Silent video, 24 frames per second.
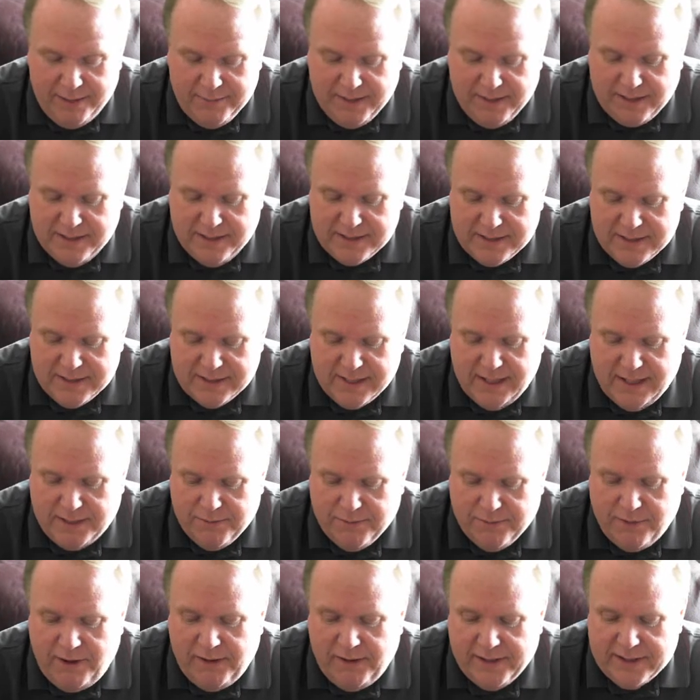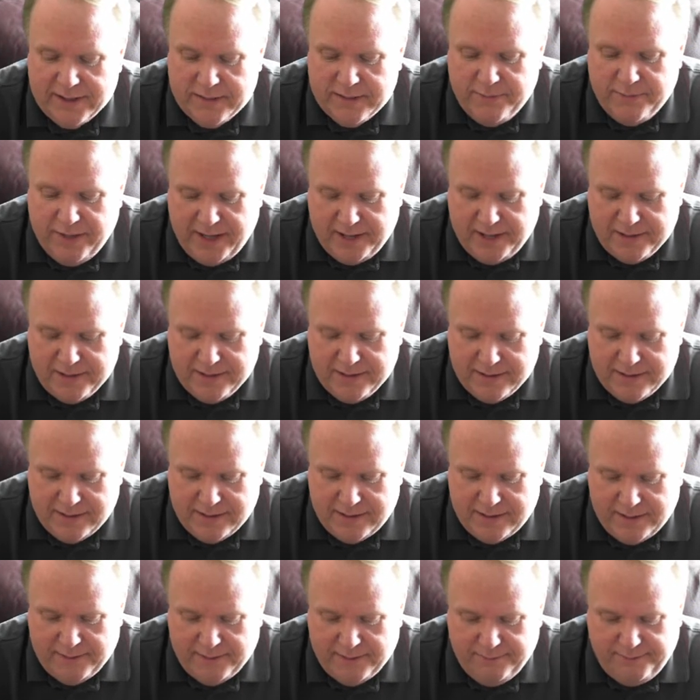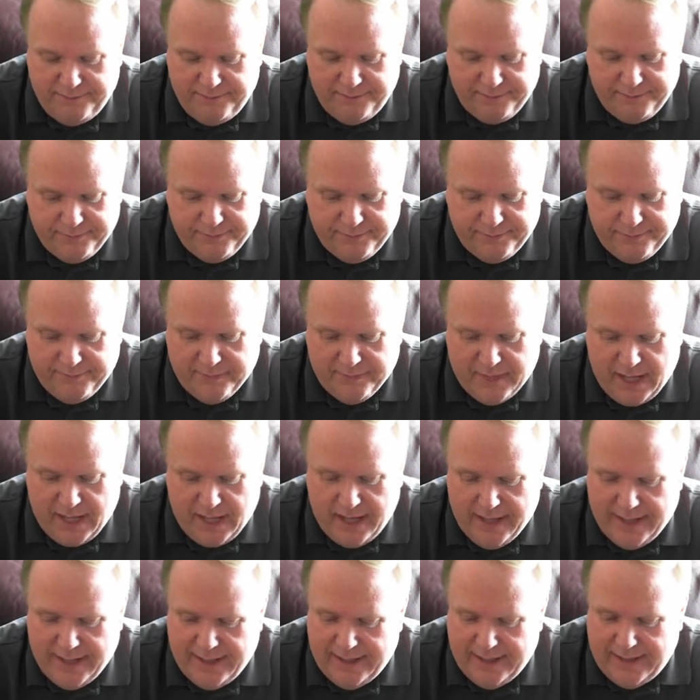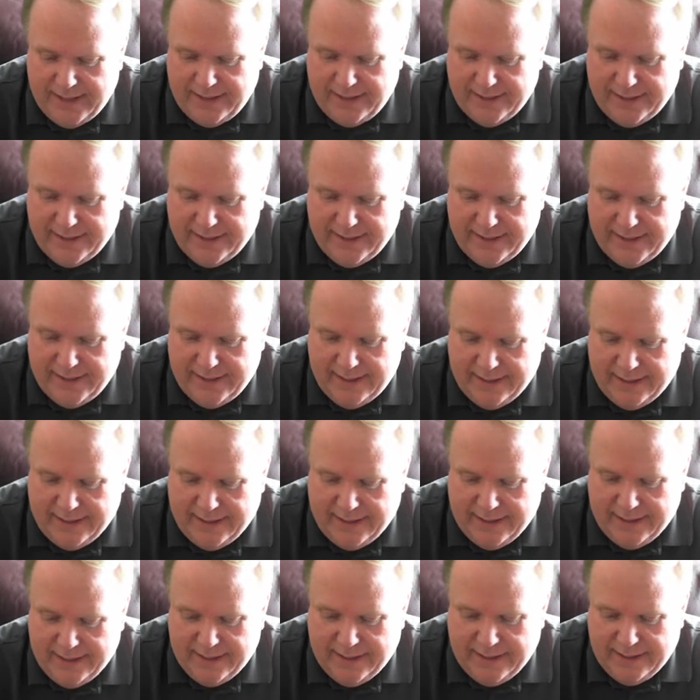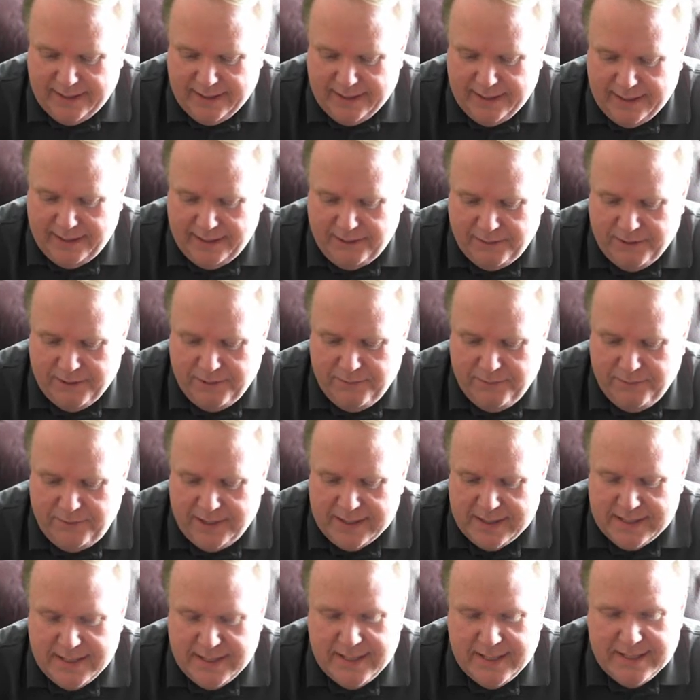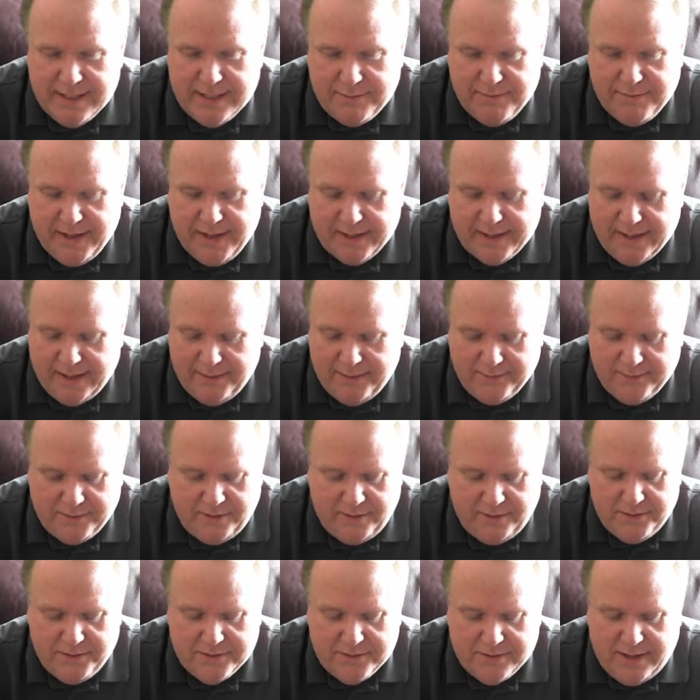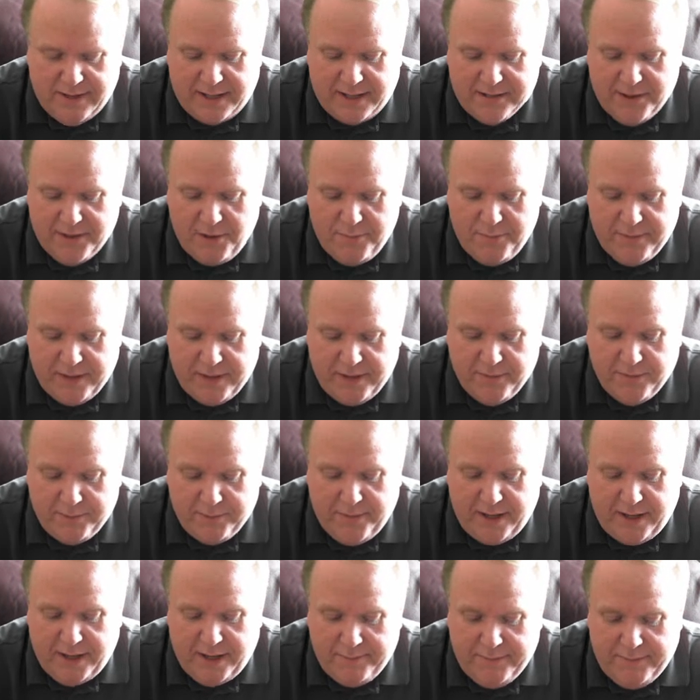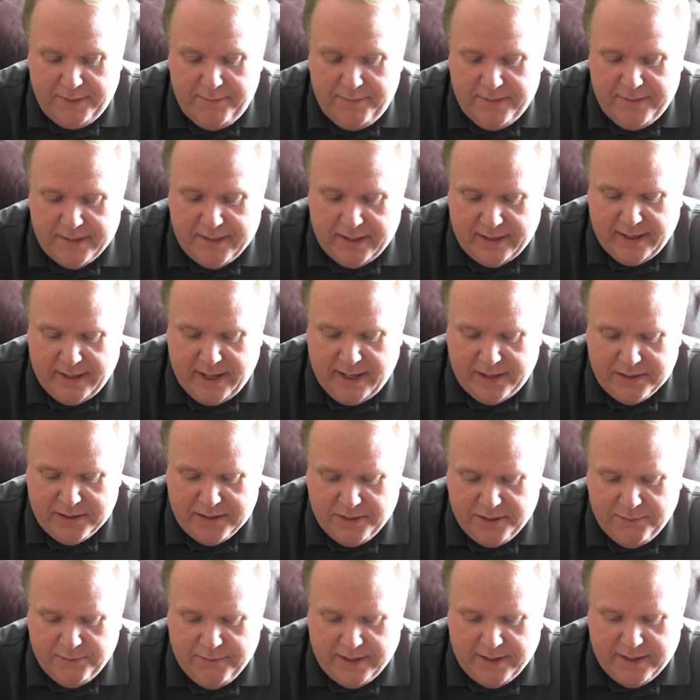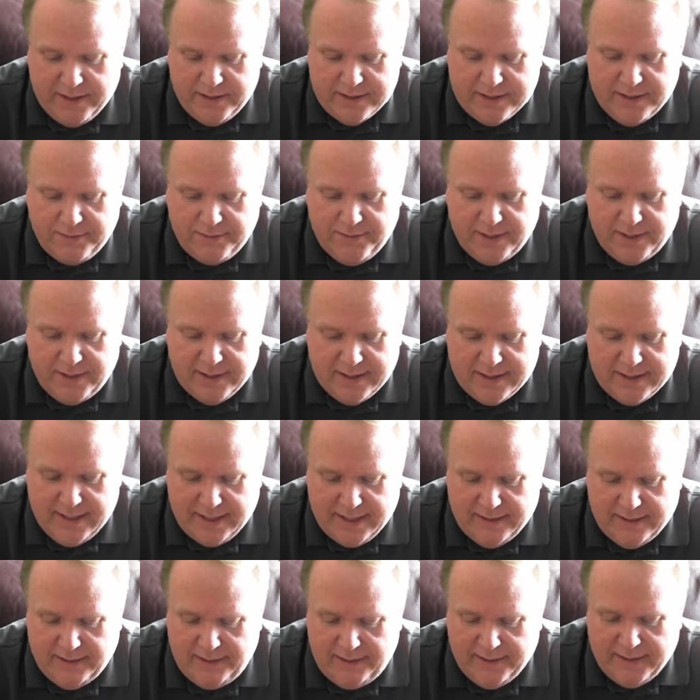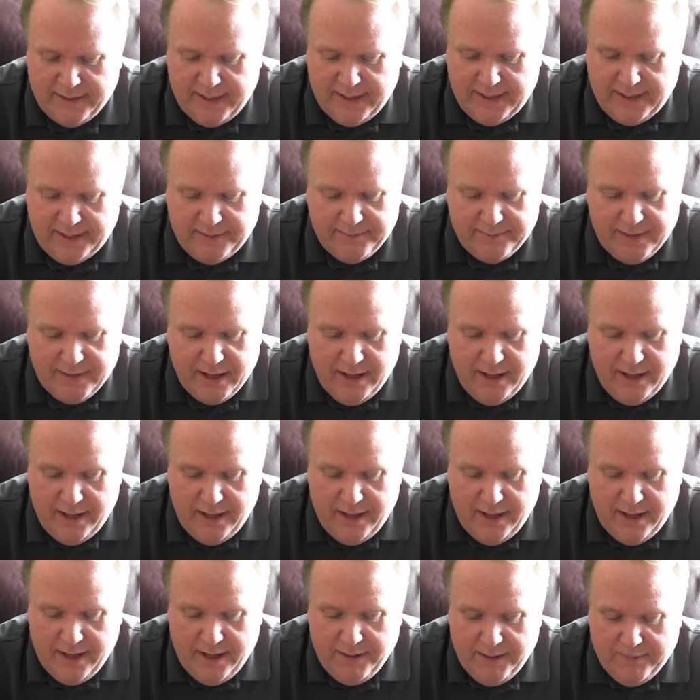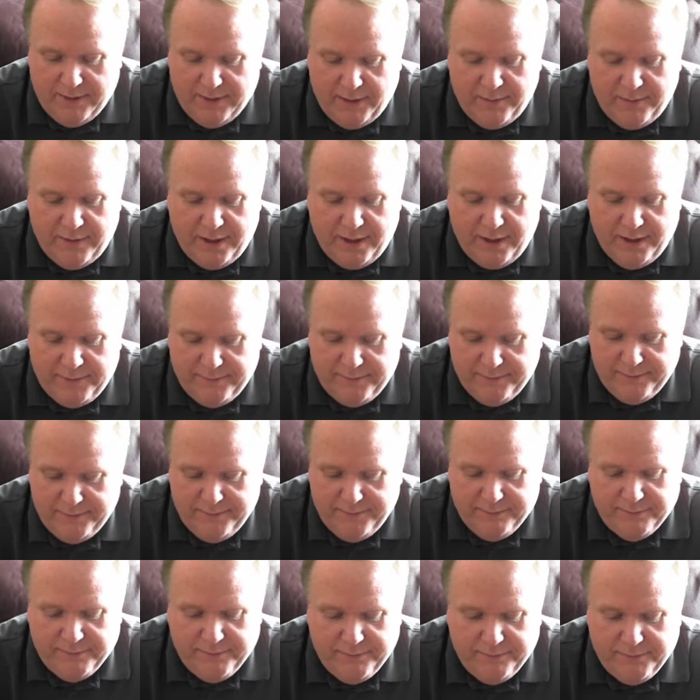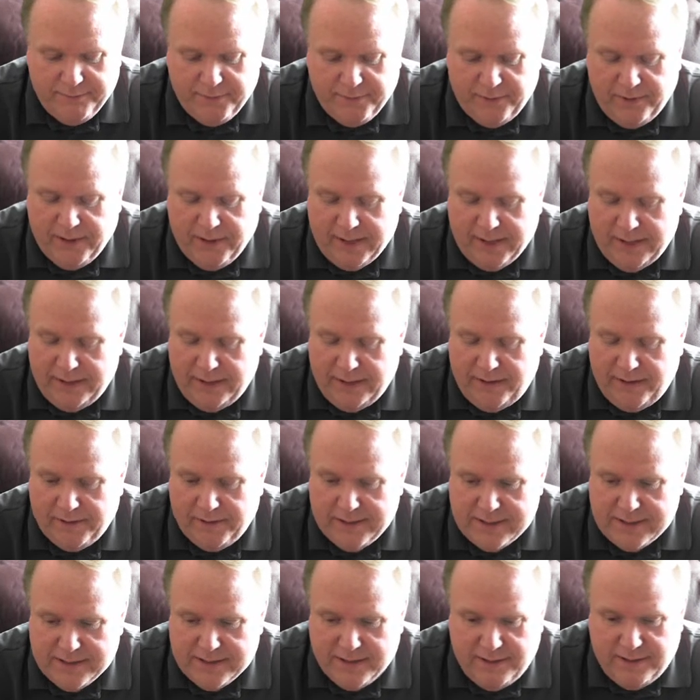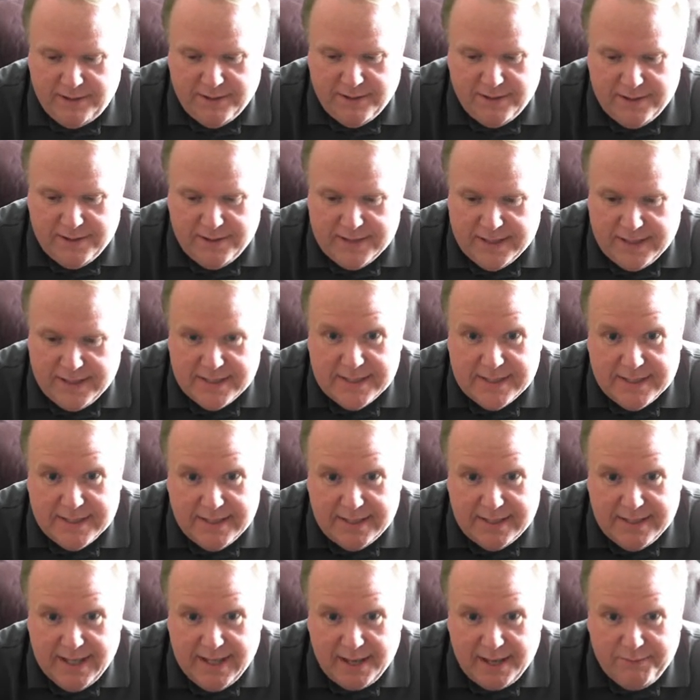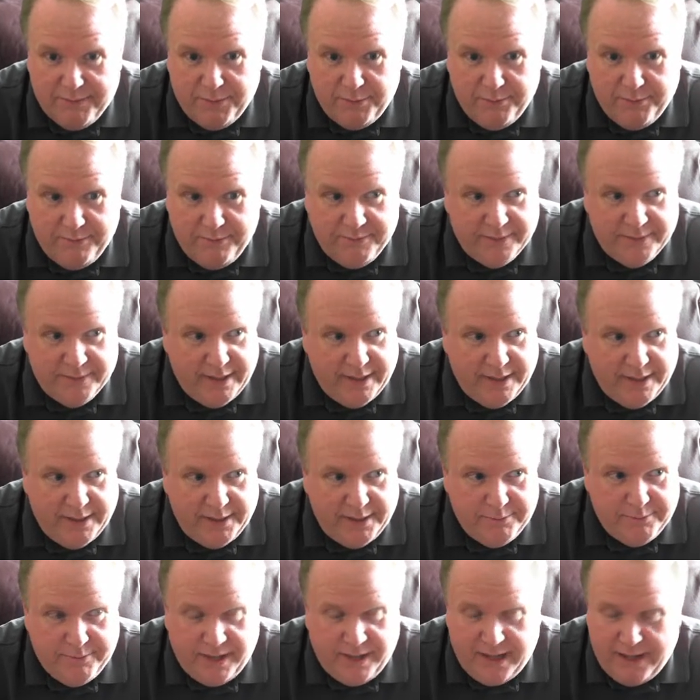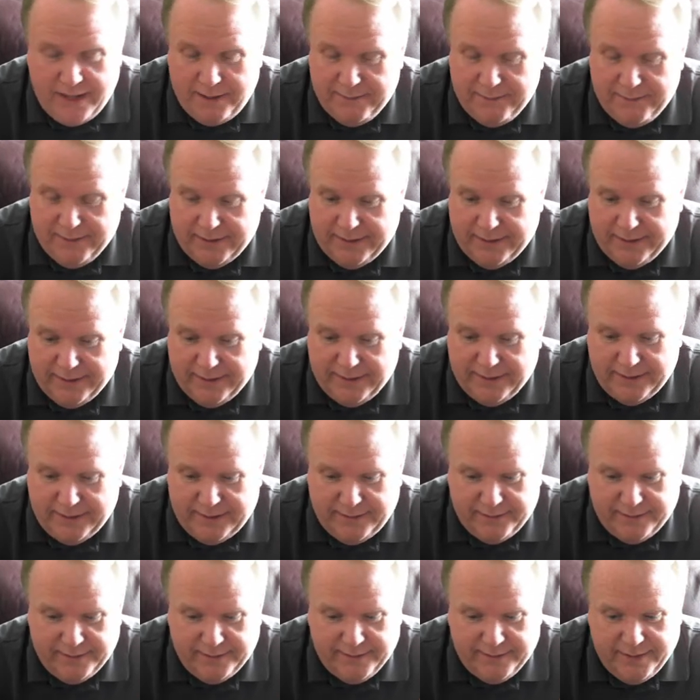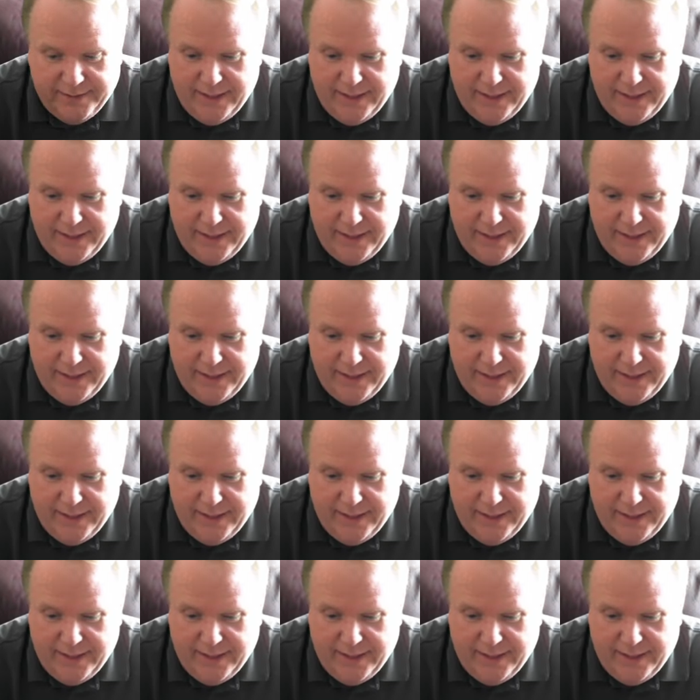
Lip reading: because it's got Rawlings patches in it. And you want to see something like that up close. So I was hoping it would pop up at the National because I wanted to take a look at it. Well, while we're looking at all these cards, and this is the table Bob and